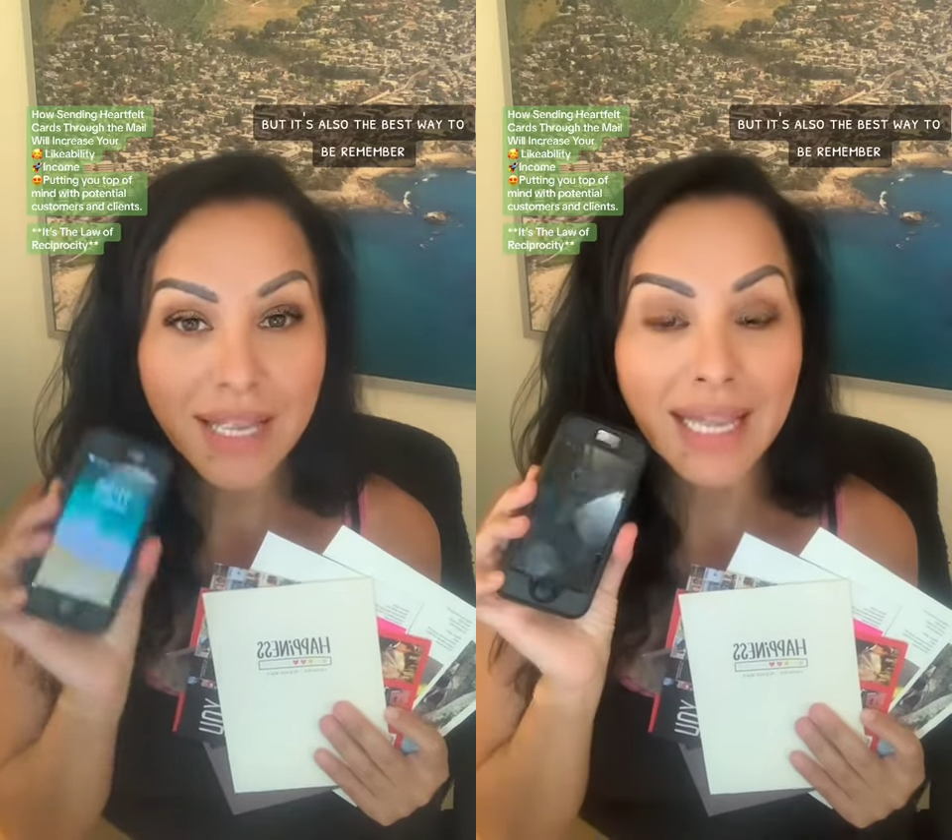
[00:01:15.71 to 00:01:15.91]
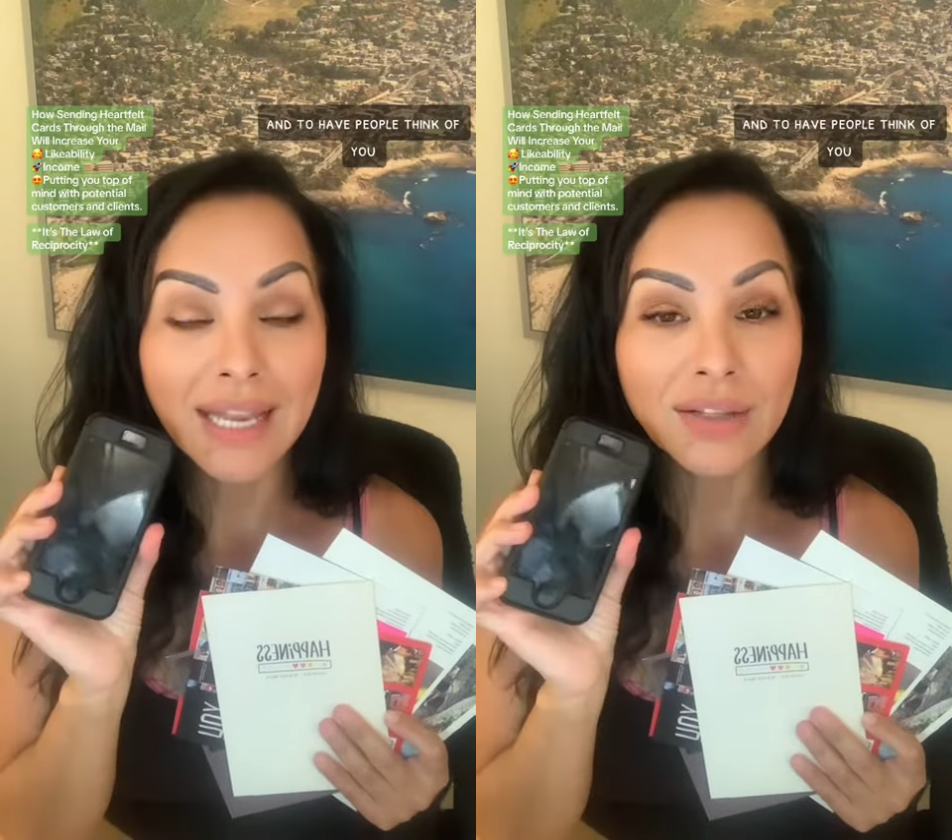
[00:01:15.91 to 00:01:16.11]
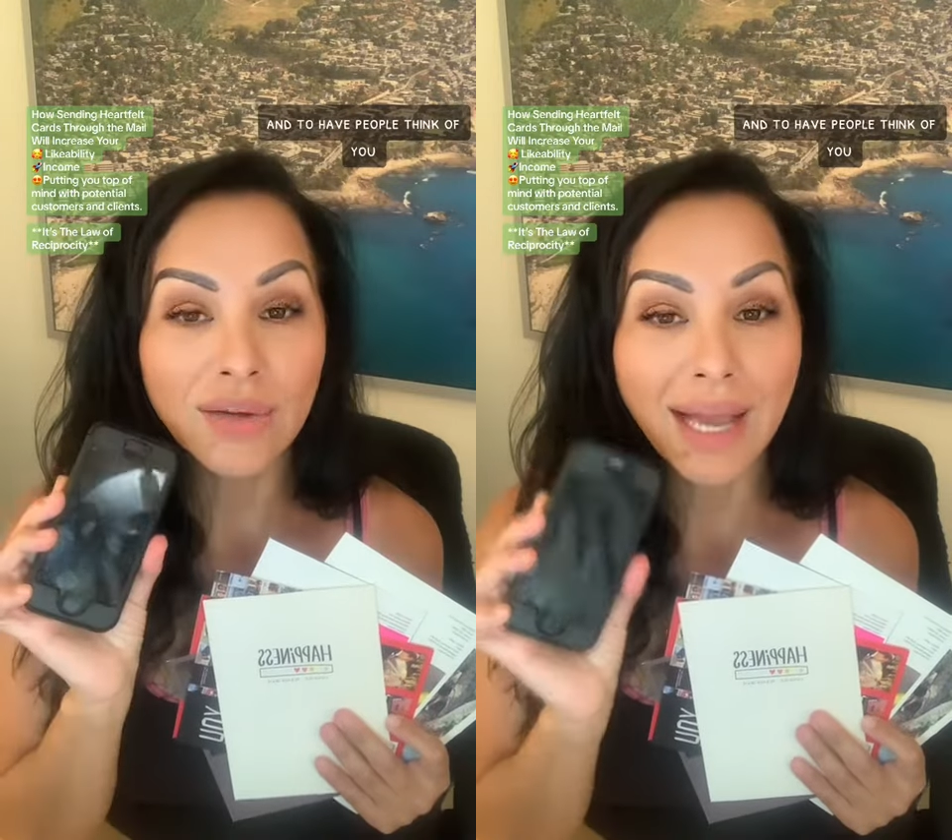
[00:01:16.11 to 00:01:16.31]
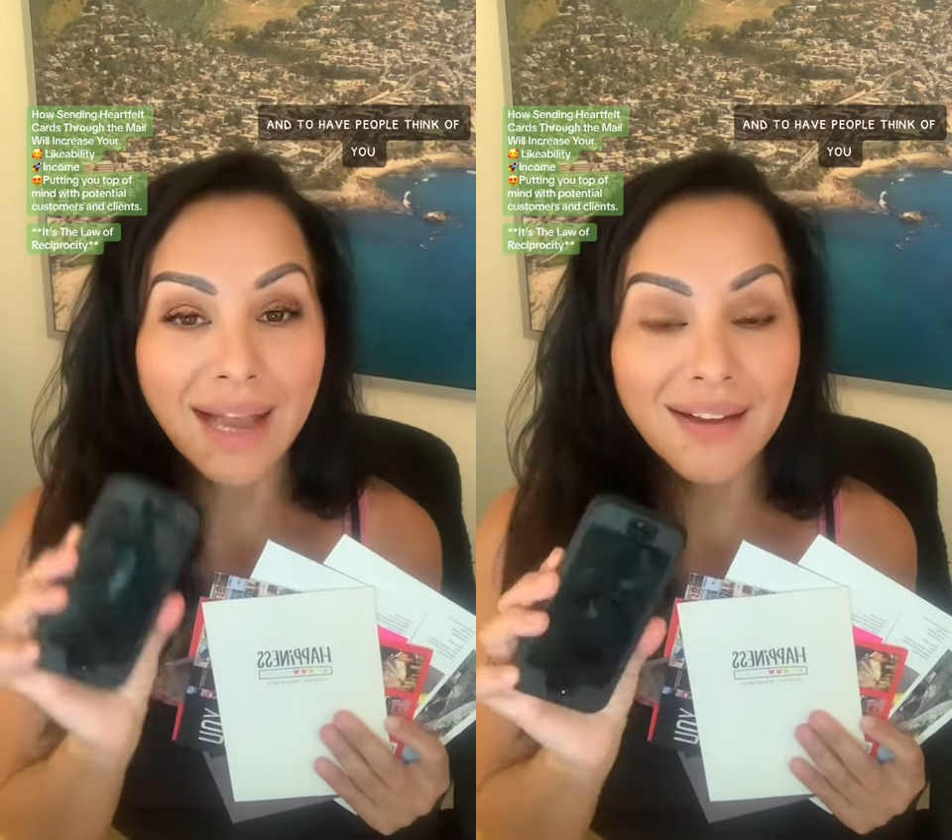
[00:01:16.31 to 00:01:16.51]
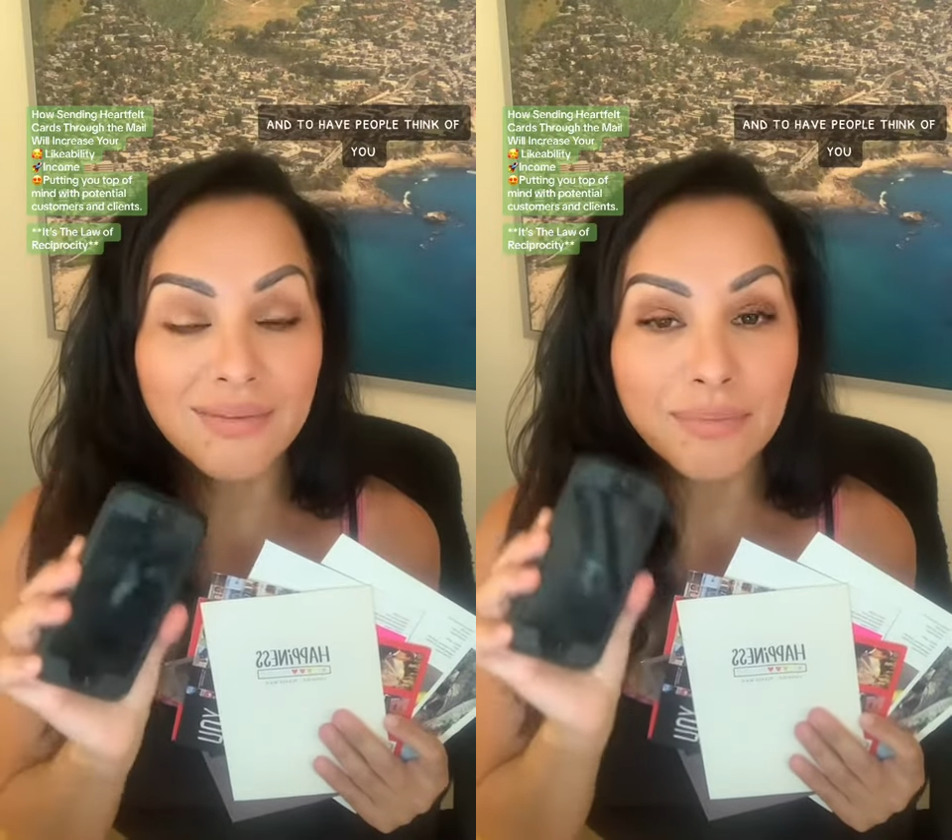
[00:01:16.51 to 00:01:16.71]
and to
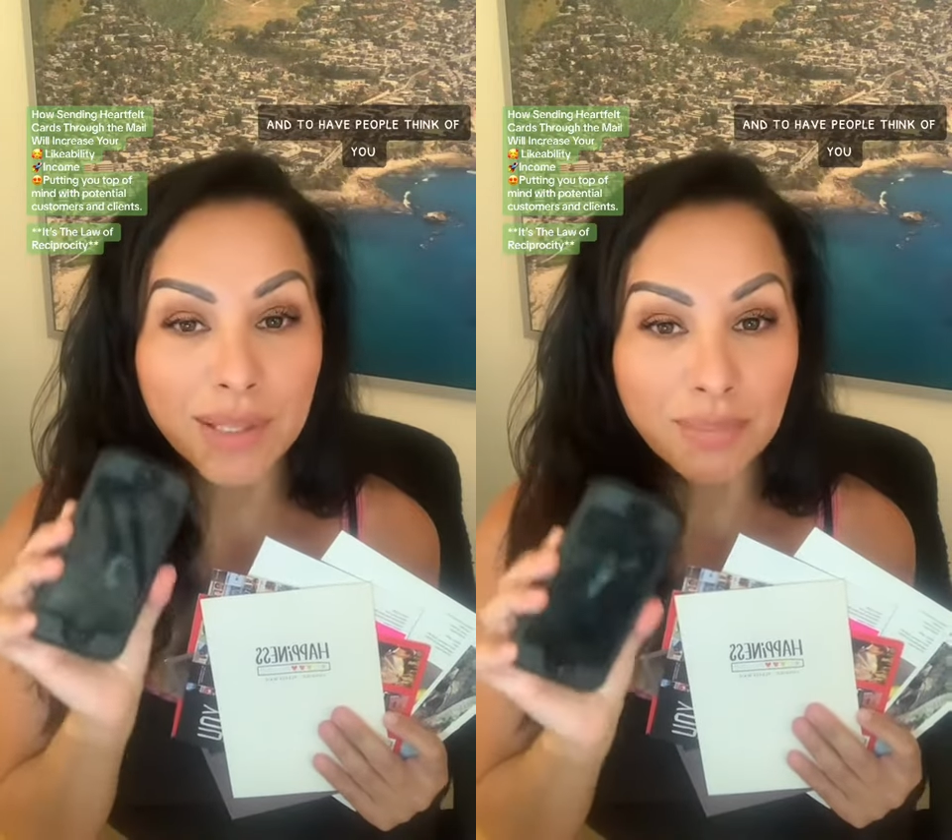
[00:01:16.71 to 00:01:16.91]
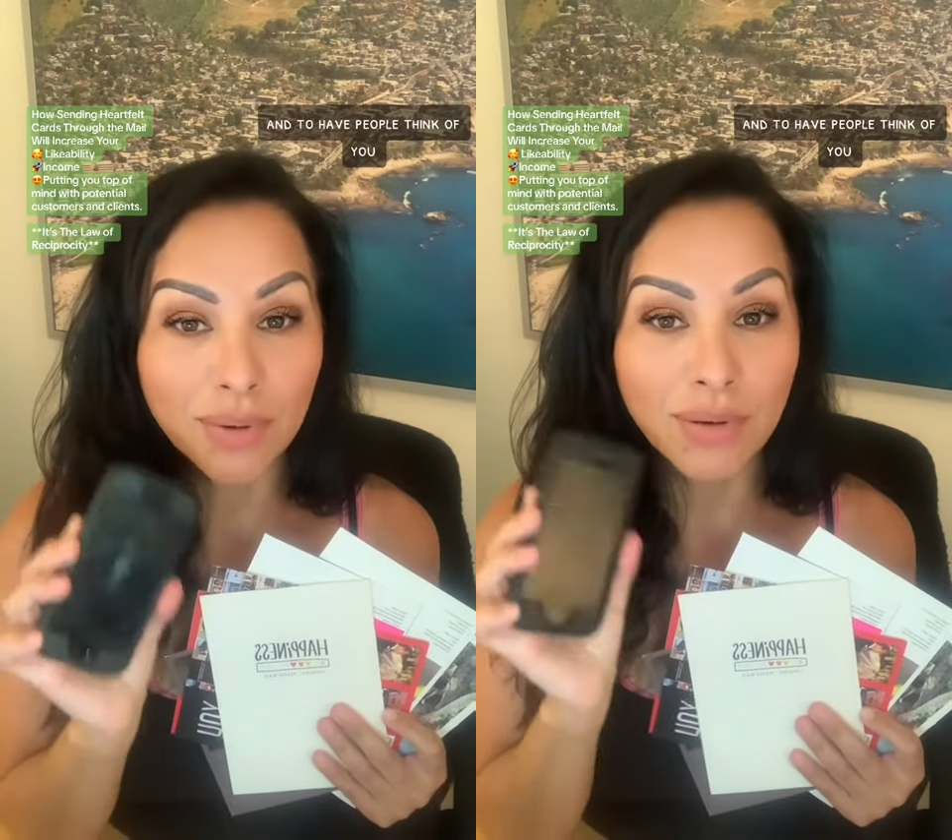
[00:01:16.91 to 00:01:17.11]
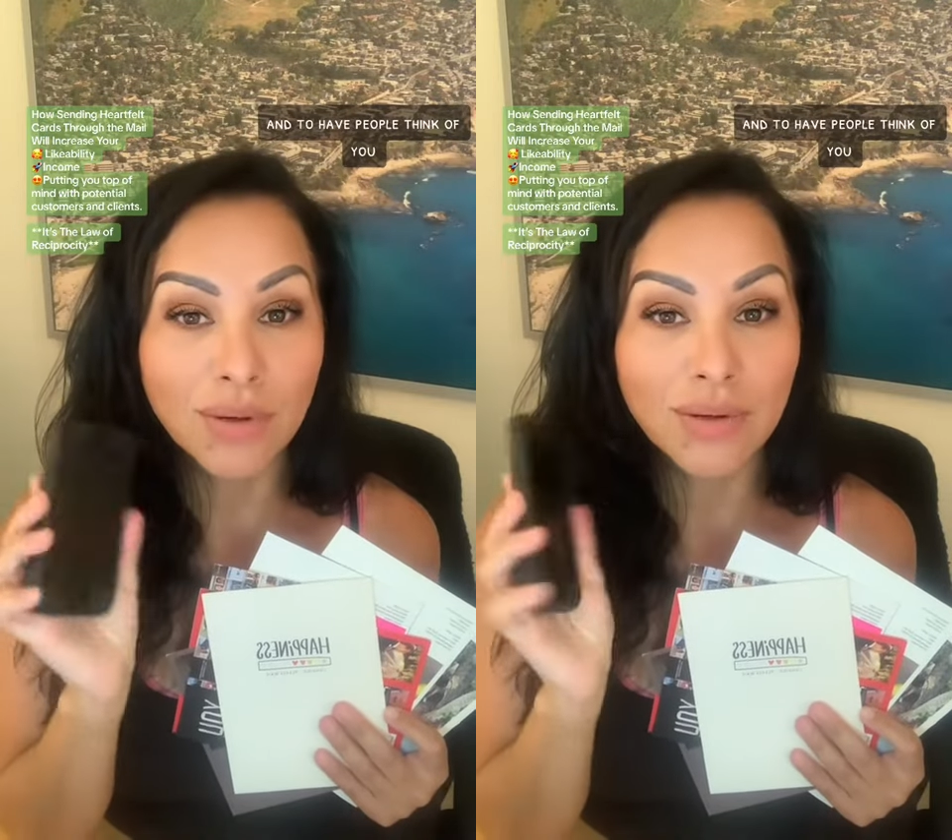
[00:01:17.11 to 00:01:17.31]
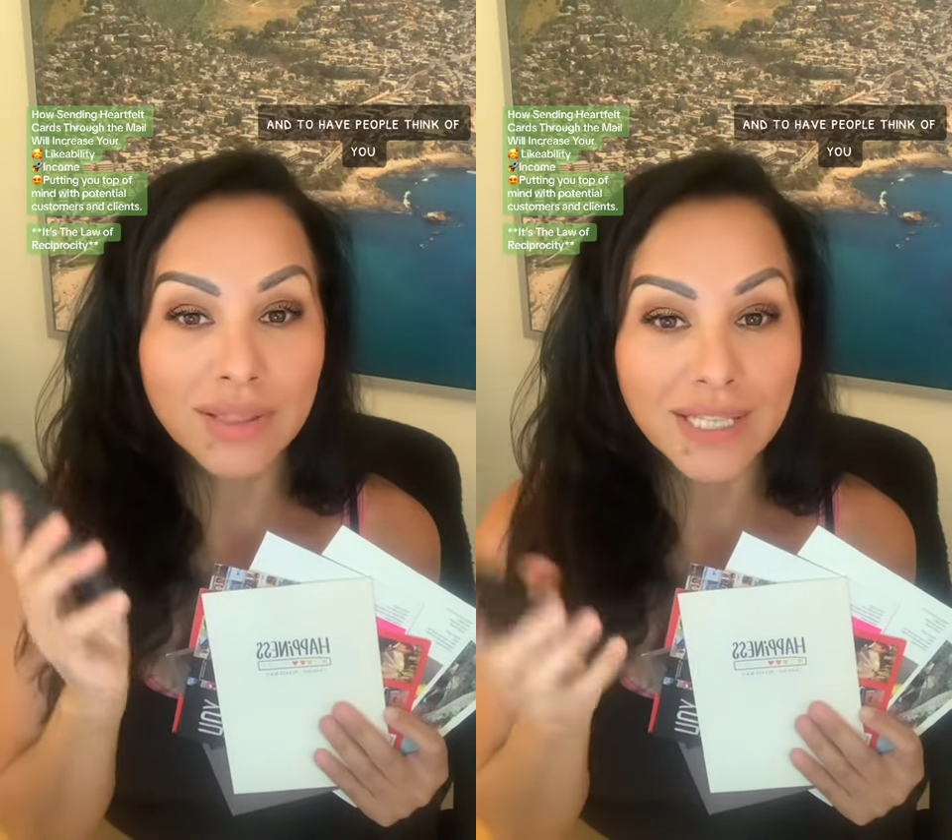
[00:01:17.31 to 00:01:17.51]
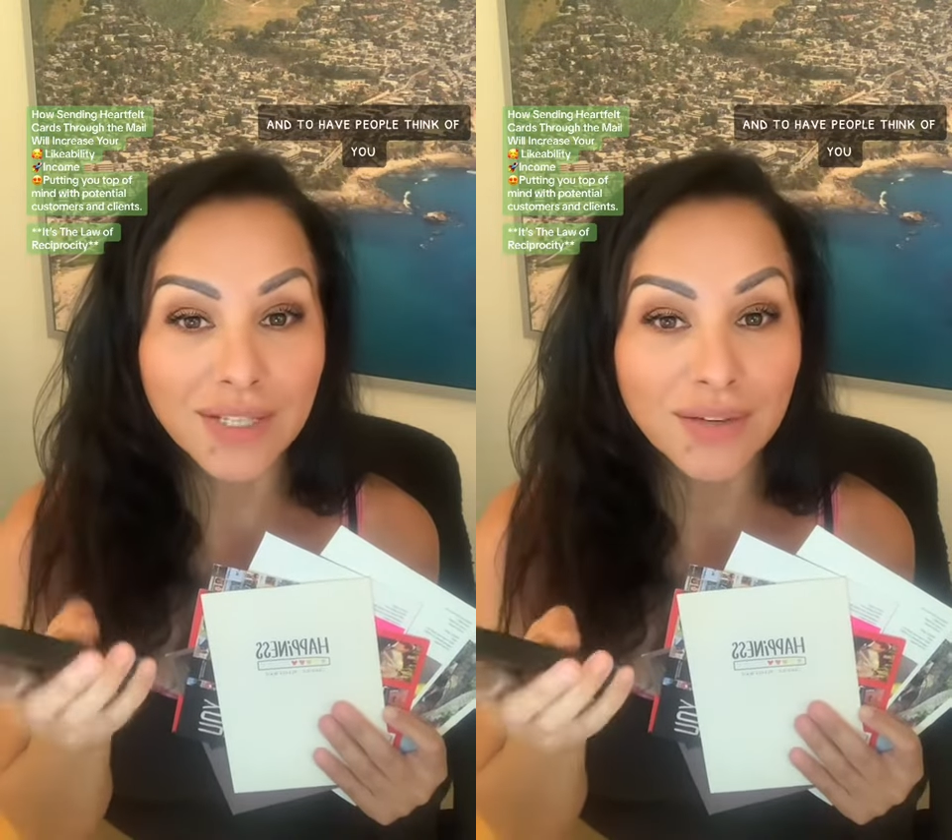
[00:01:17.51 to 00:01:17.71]
have people
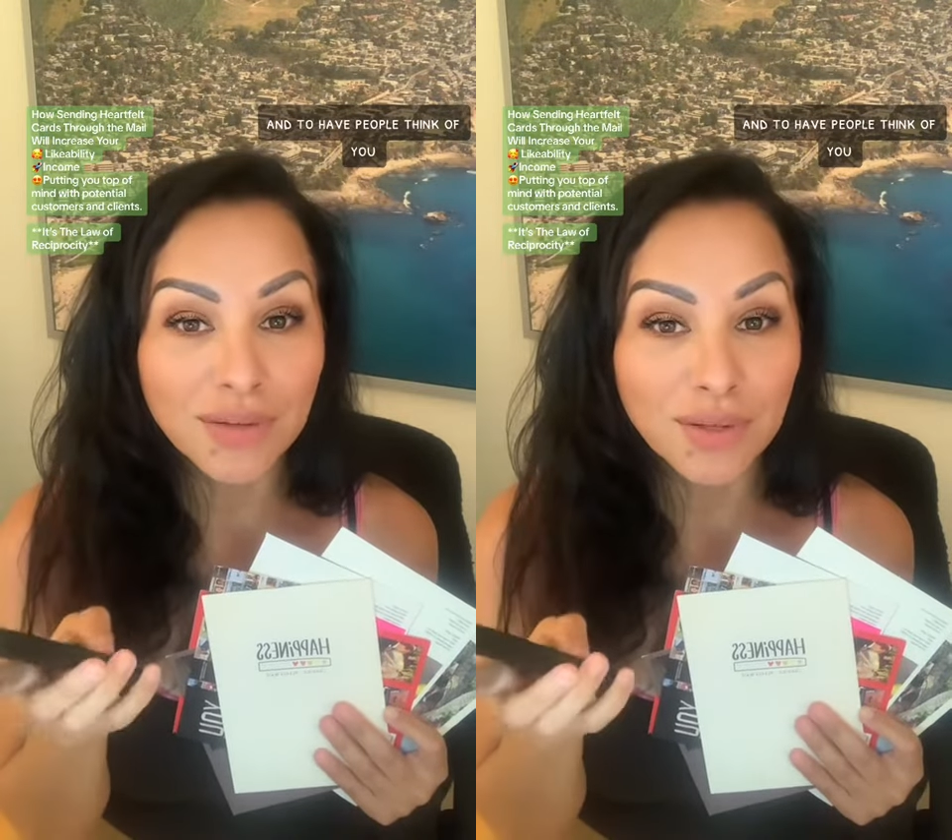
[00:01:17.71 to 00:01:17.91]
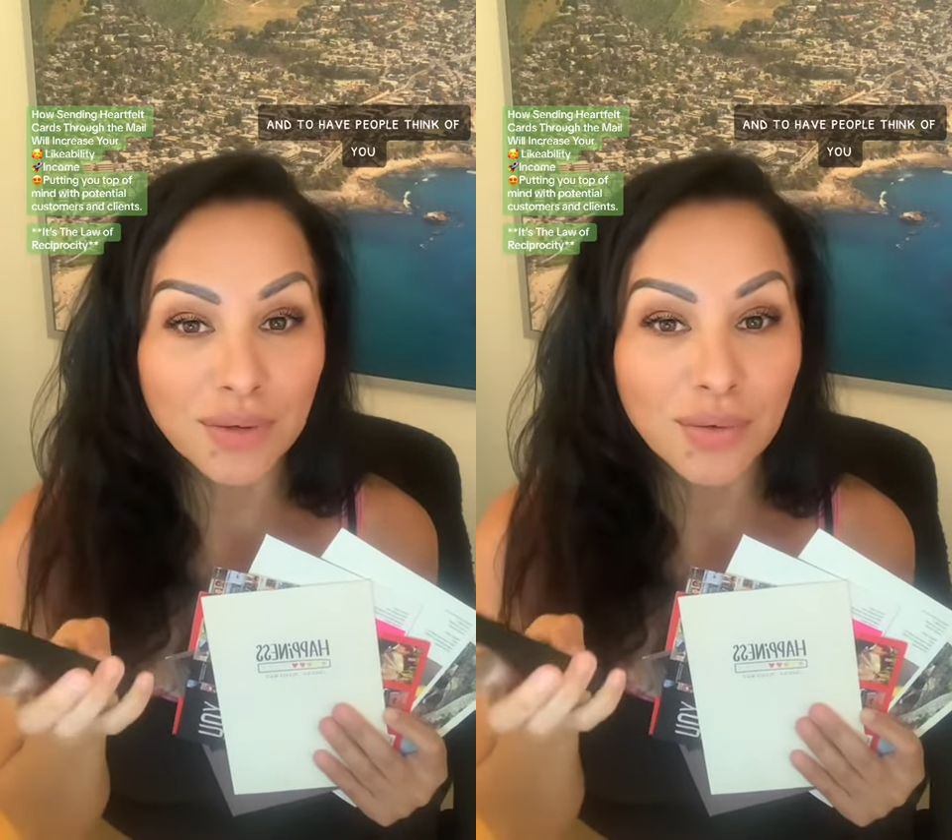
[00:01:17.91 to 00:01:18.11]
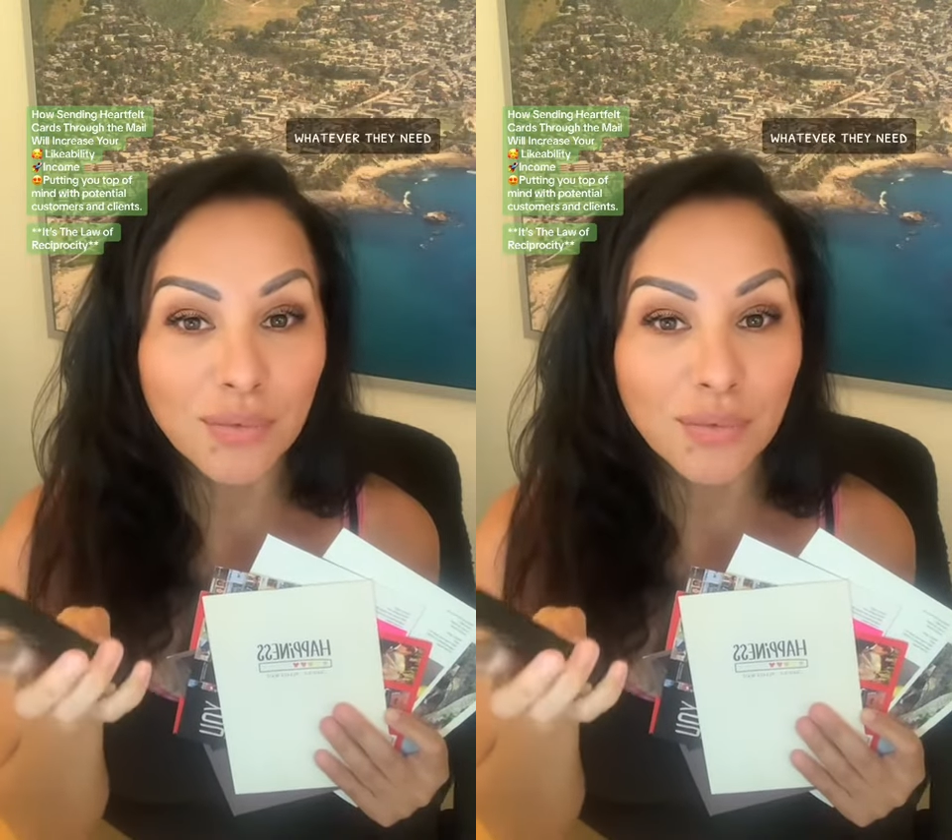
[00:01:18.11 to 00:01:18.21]
think of you,